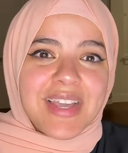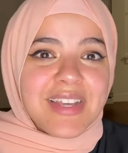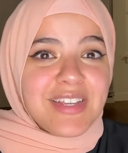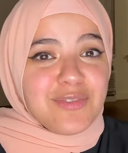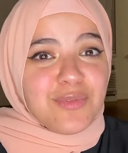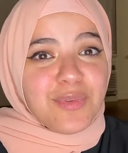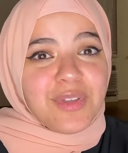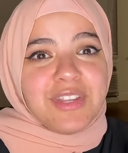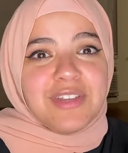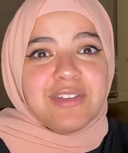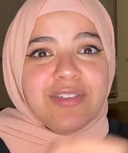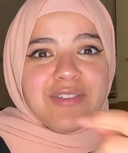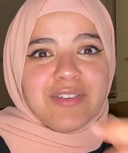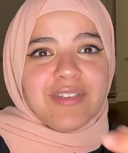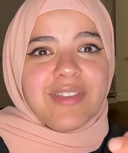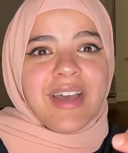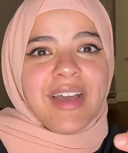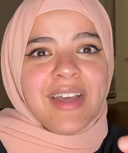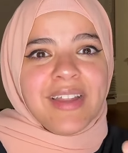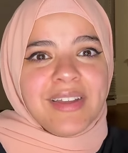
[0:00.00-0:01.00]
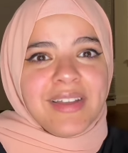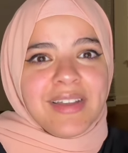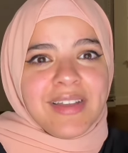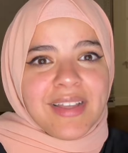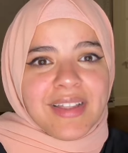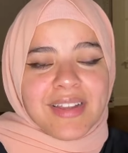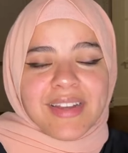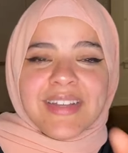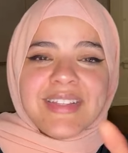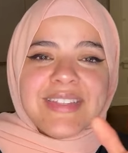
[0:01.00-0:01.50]
Because when you do that,
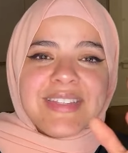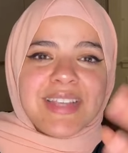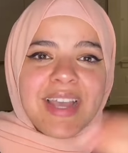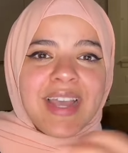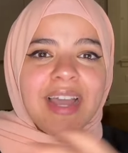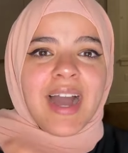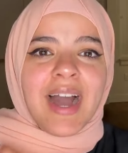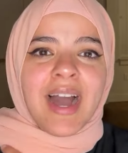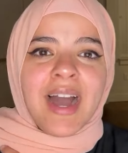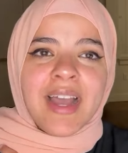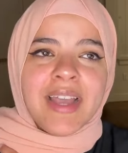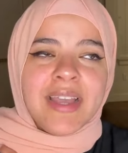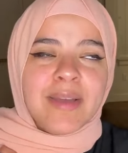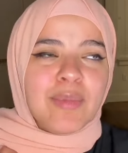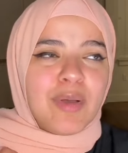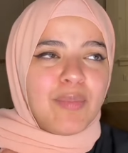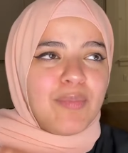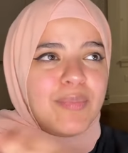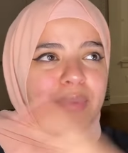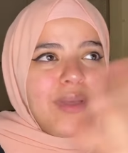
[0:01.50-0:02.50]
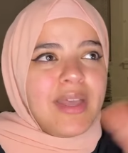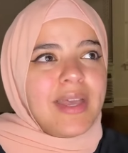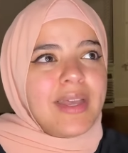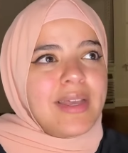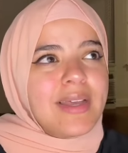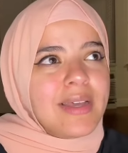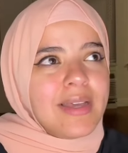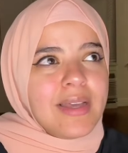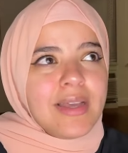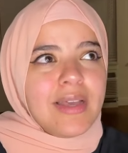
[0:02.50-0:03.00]
let's say I am a
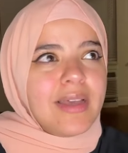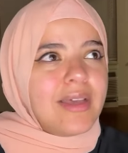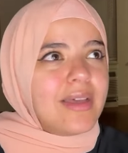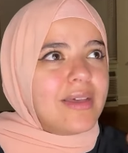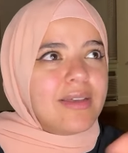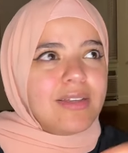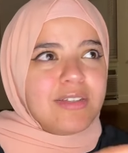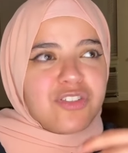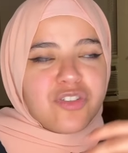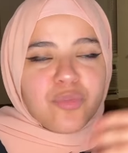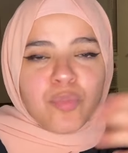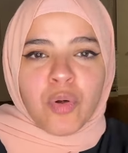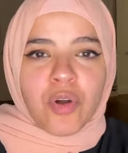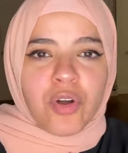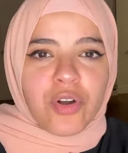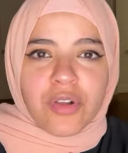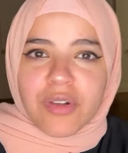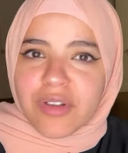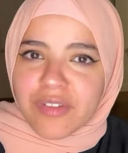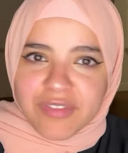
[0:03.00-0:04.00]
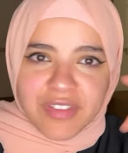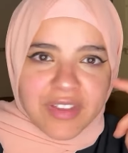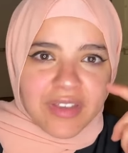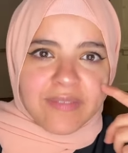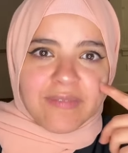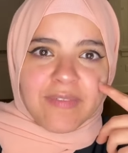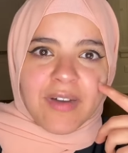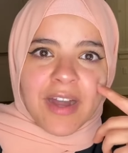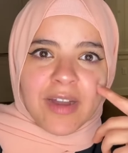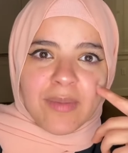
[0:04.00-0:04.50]
big uh, supporter of the
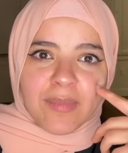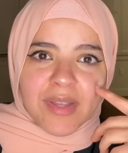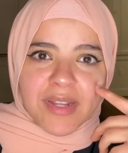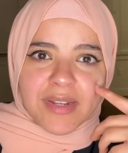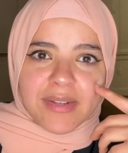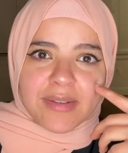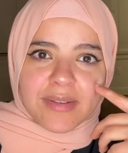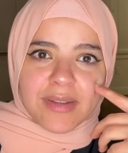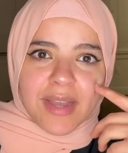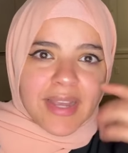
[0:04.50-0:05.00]
environment.